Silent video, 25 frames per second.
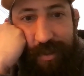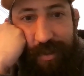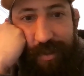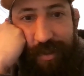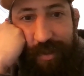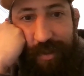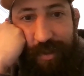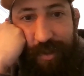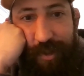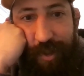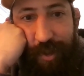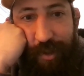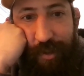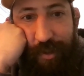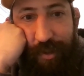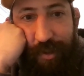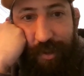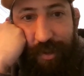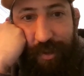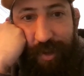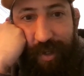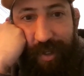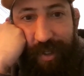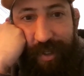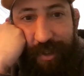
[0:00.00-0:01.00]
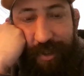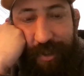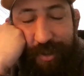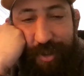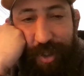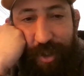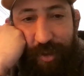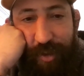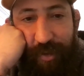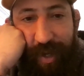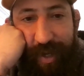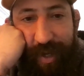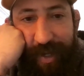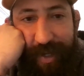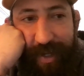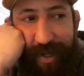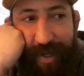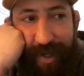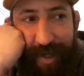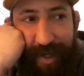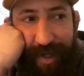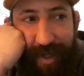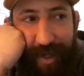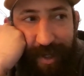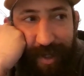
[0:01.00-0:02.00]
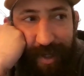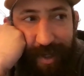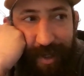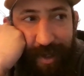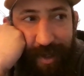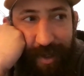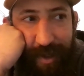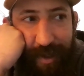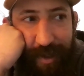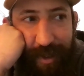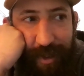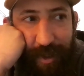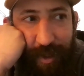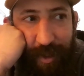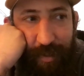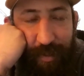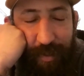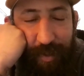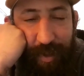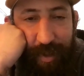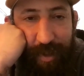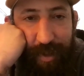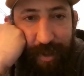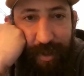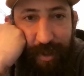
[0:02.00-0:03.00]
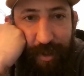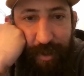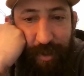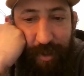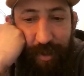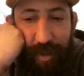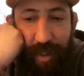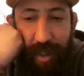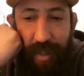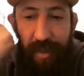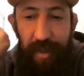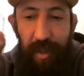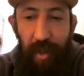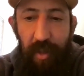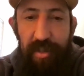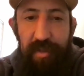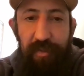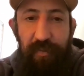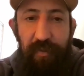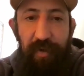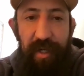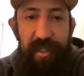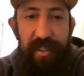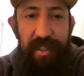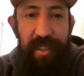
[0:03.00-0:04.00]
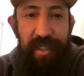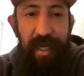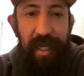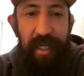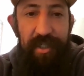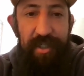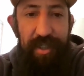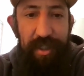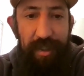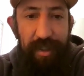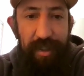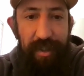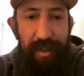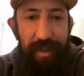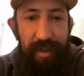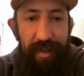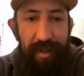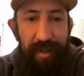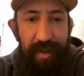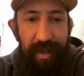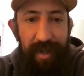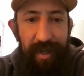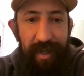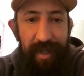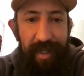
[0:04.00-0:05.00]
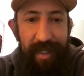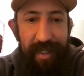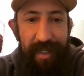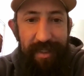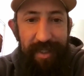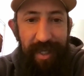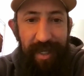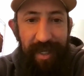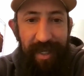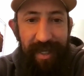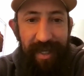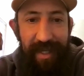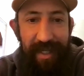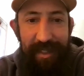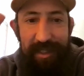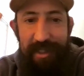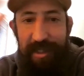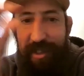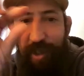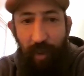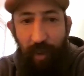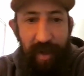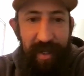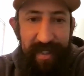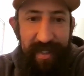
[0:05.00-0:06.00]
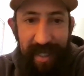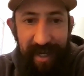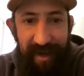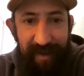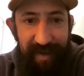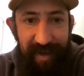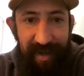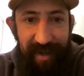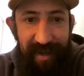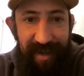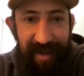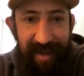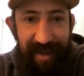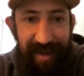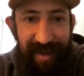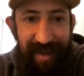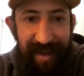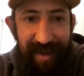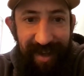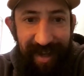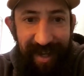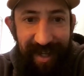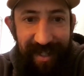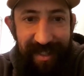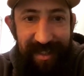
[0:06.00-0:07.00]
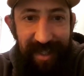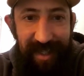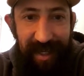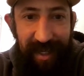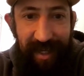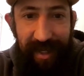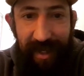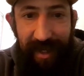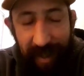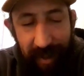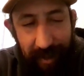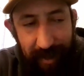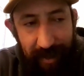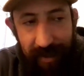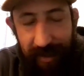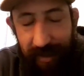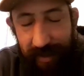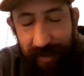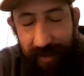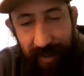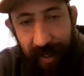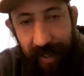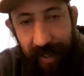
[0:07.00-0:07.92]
is you know, like there's no like, you know, adults for education. Right. it's like storytelling. Yeah. And it's like that